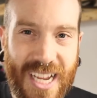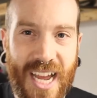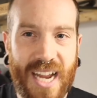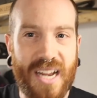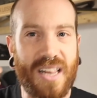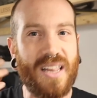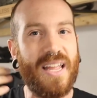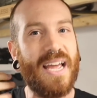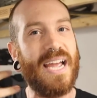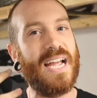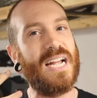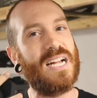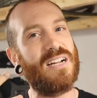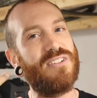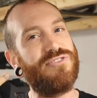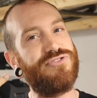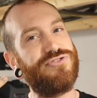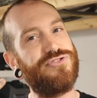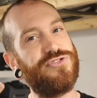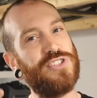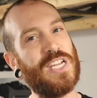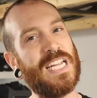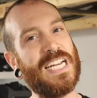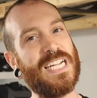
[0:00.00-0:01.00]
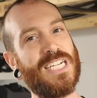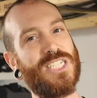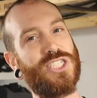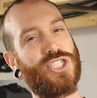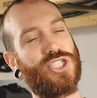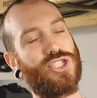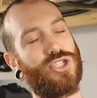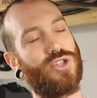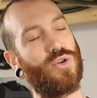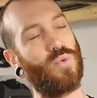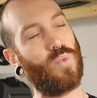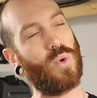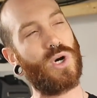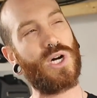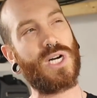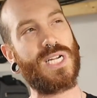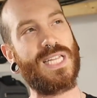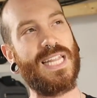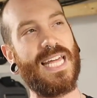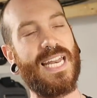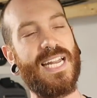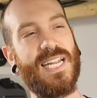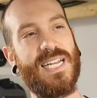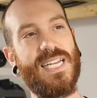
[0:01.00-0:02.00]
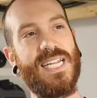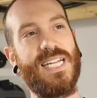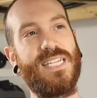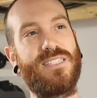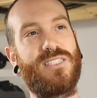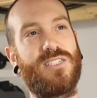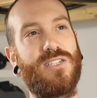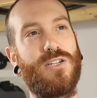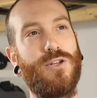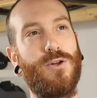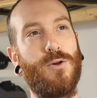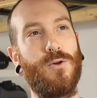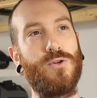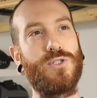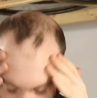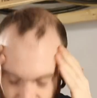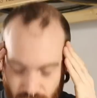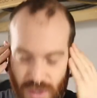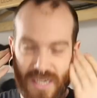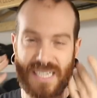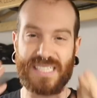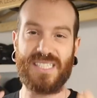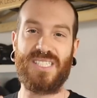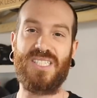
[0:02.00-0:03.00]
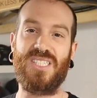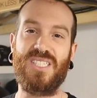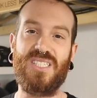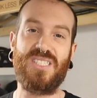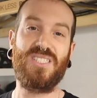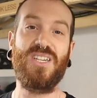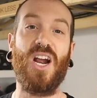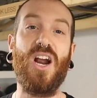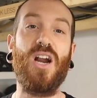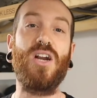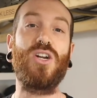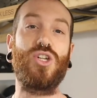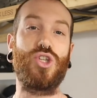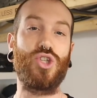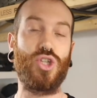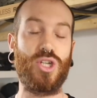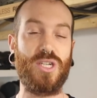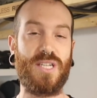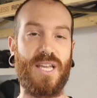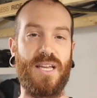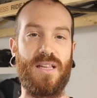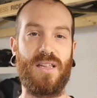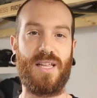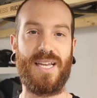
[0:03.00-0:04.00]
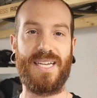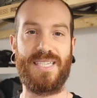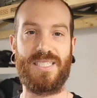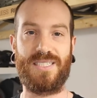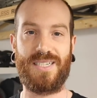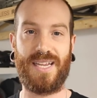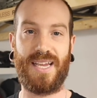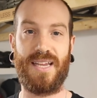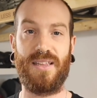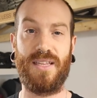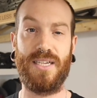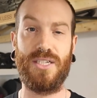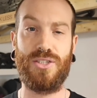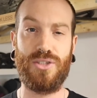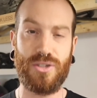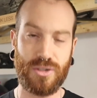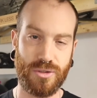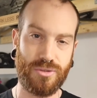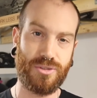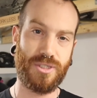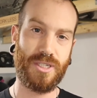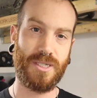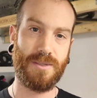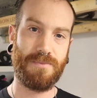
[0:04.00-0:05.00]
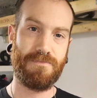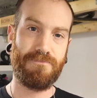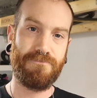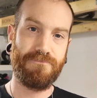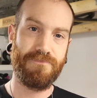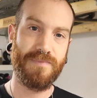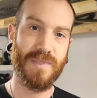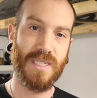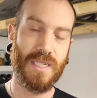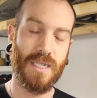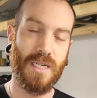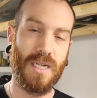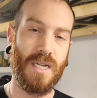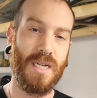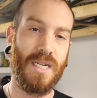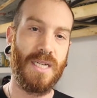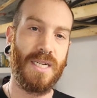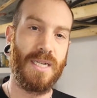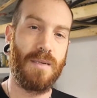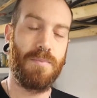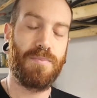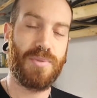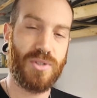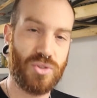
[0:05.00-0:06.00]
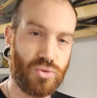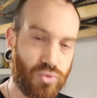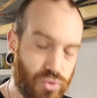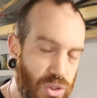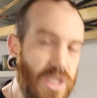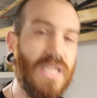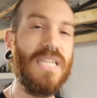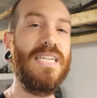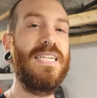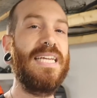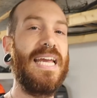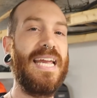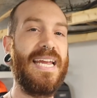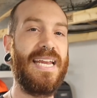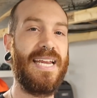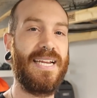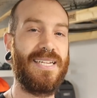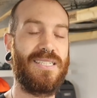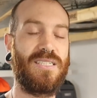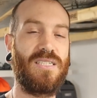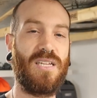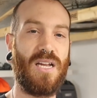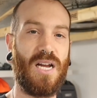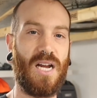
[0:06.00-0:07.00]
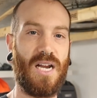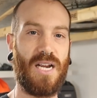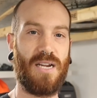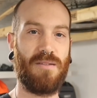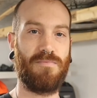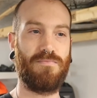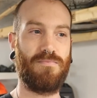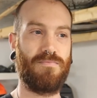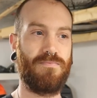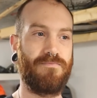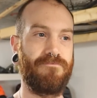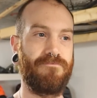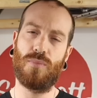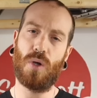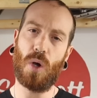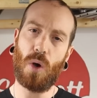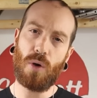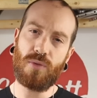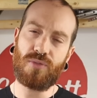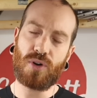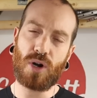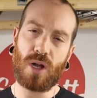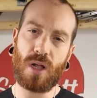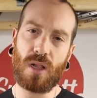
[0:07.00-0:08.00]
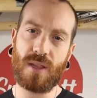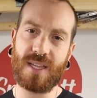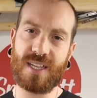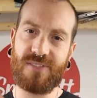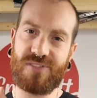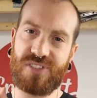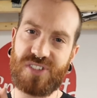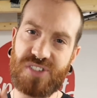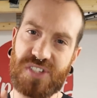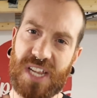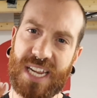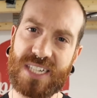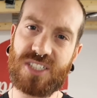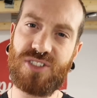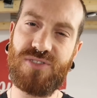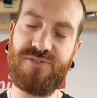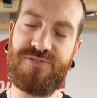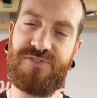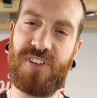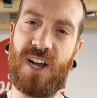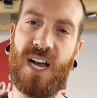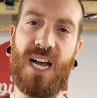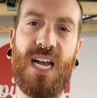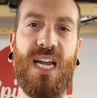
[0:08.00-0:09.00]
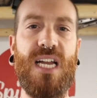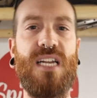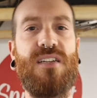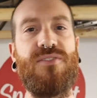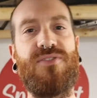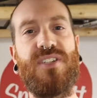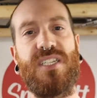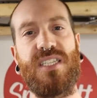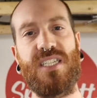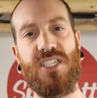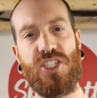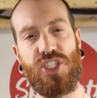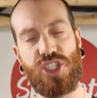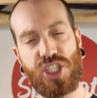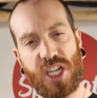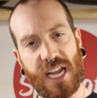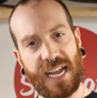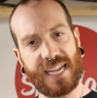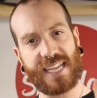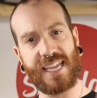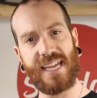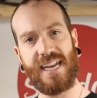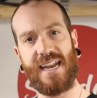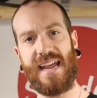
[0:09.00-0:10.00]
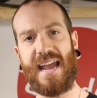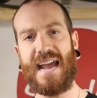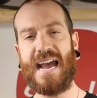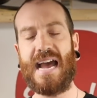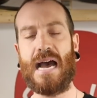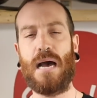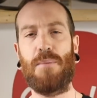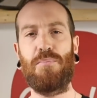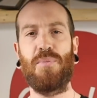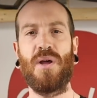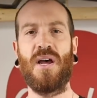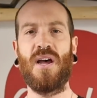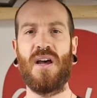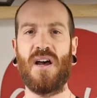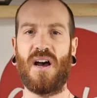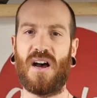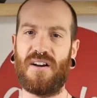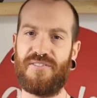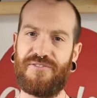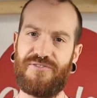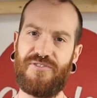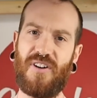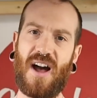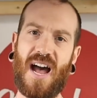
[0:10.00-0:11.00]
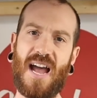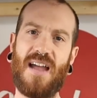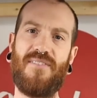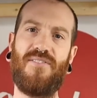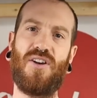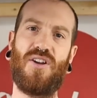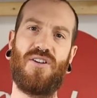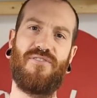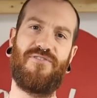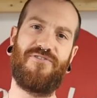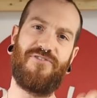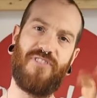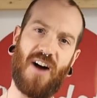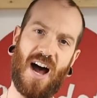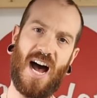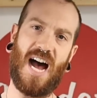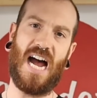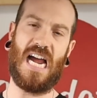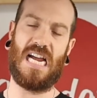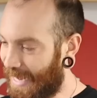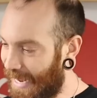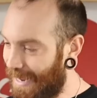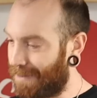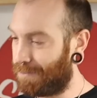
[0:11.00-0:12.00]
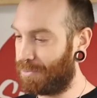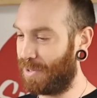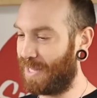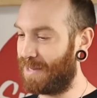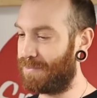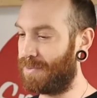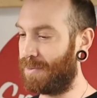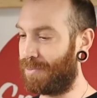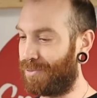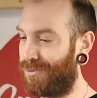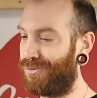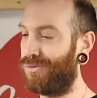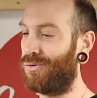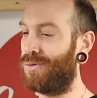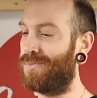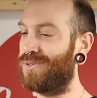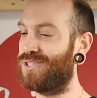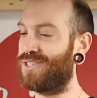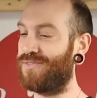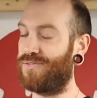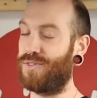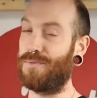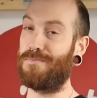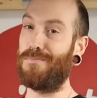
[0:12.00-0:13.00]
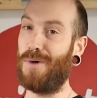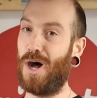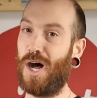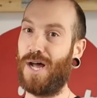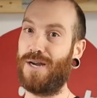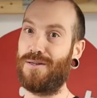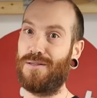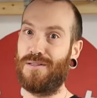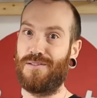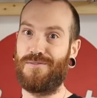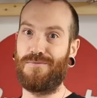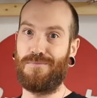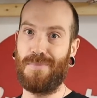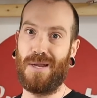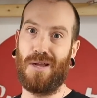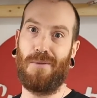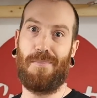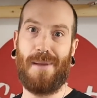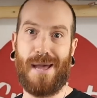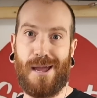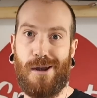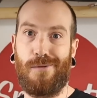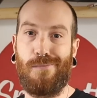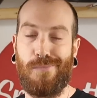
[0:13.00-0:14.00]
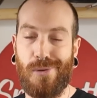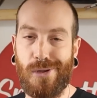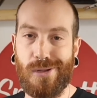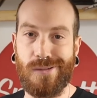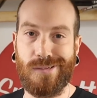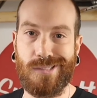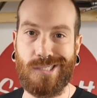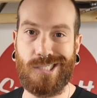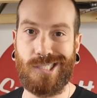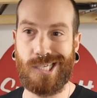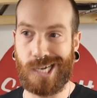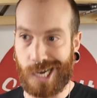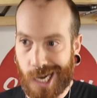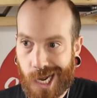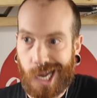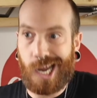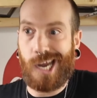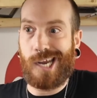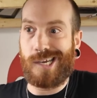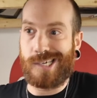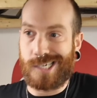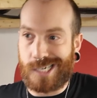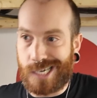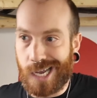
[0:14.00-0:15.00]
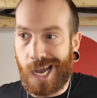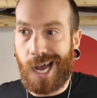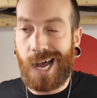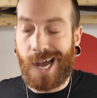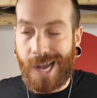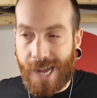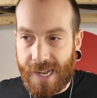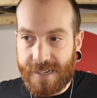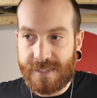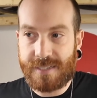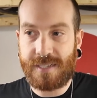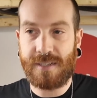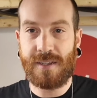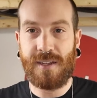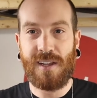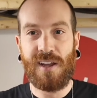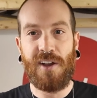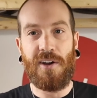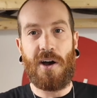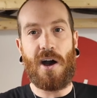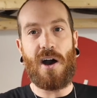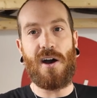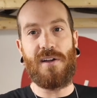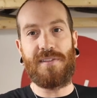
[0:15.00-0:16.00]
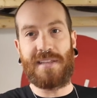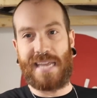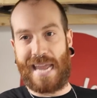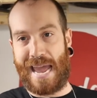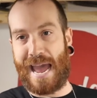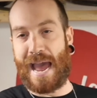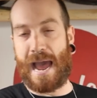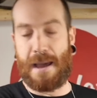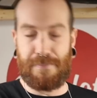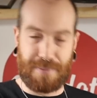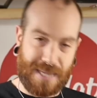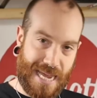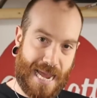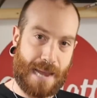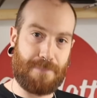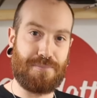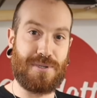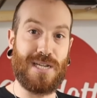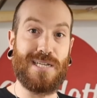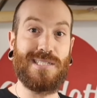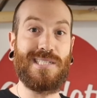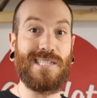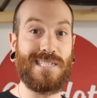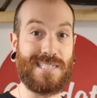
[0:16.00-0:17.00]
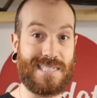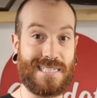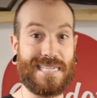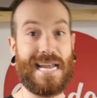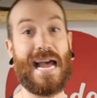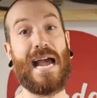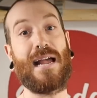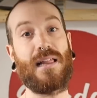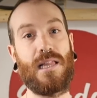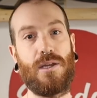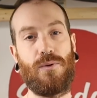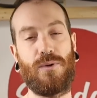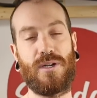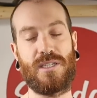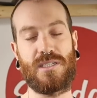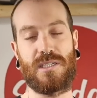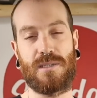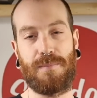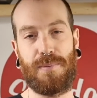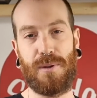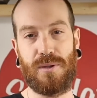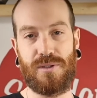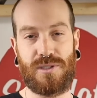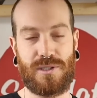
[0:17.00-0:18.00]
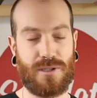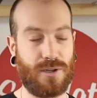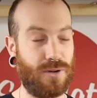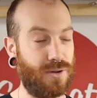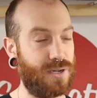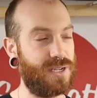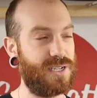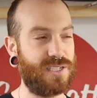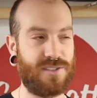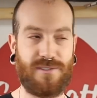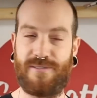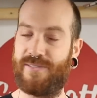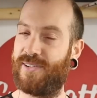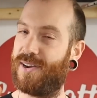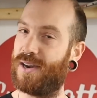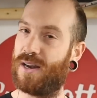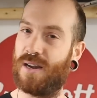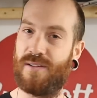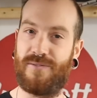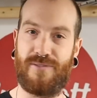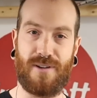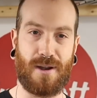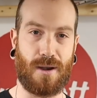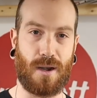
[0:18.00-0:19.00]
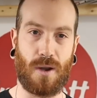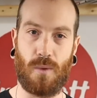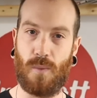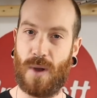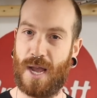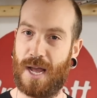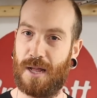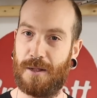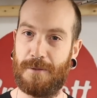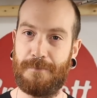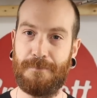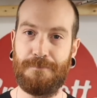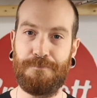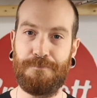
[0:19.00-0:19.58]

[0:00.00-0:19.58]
kind of like finish the work that it needs to do so I can start looking like Stanley Tucci. But it's really taking its time. Overall, I give Section 5 and the check-in app a 5 out of 5. Can't blame the performance of the model of male Pattern baldness that I got on the app. The app does exactly what it's supposed to do. It does it very, very well.